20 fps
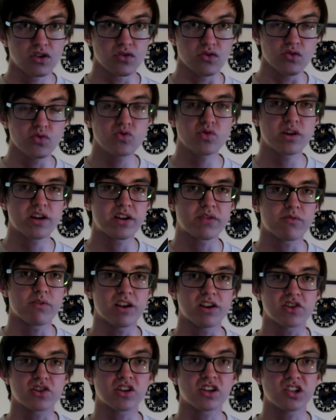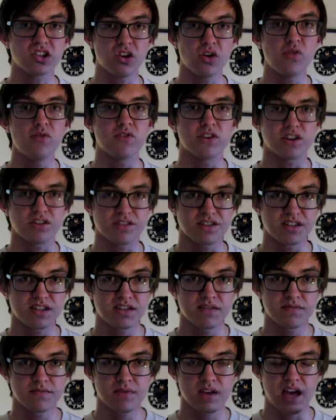nutrient-rich
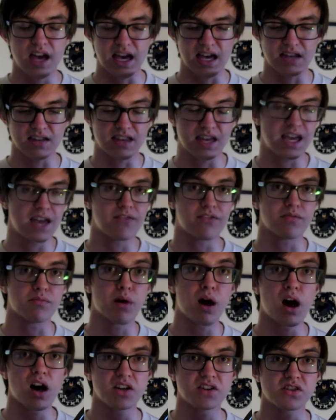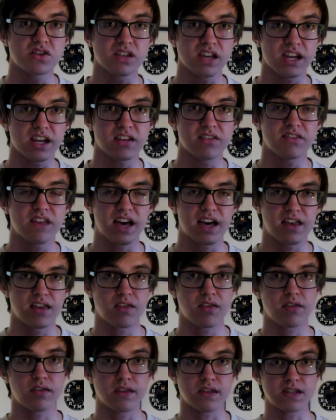clovers. And they even postulated that
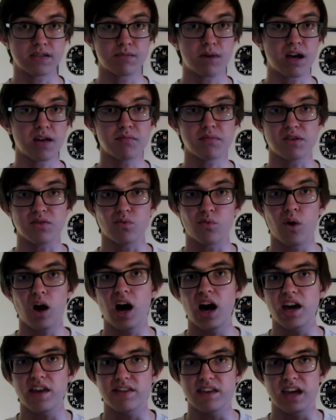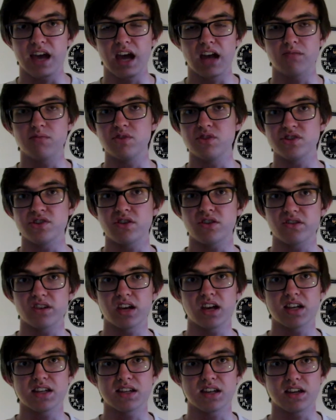this might be why the animals during
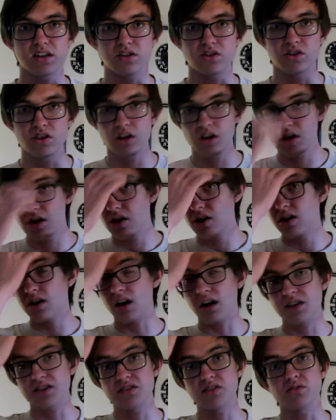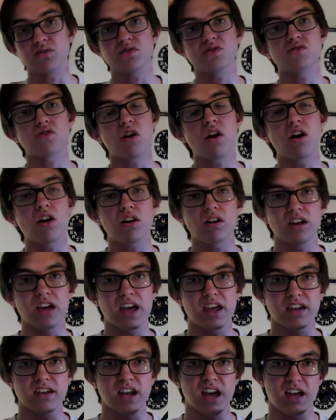the Ice Age got so strong
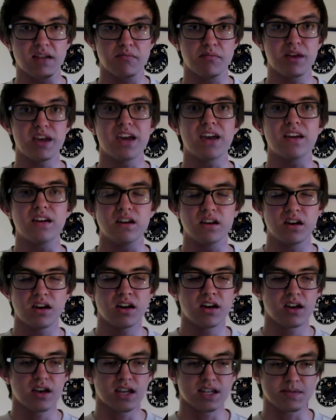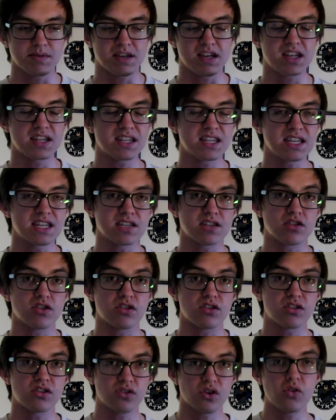and big, is because these
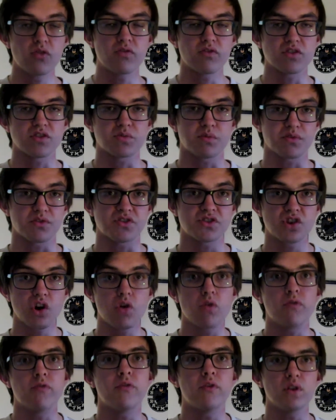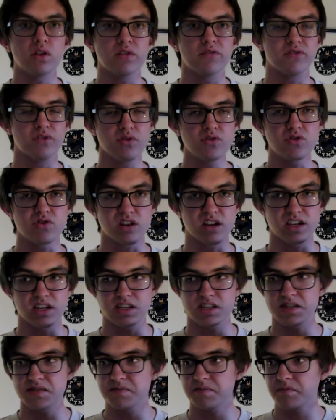clovers were so full of
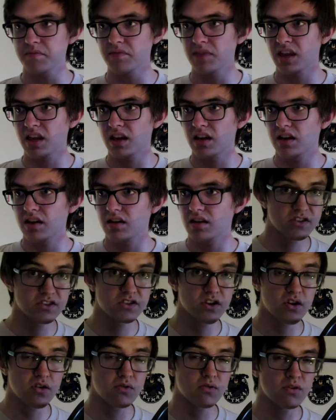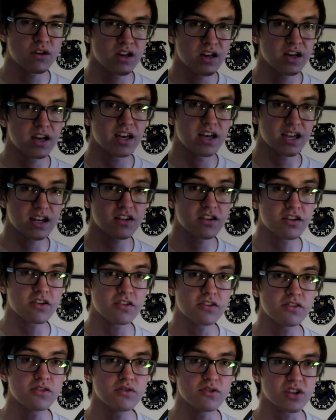nutrients. So, in
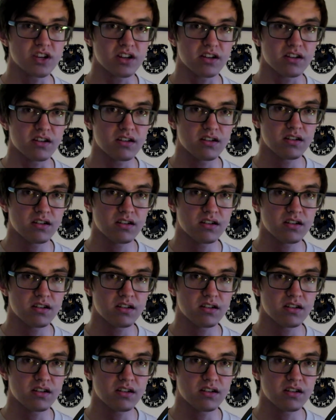conclusion,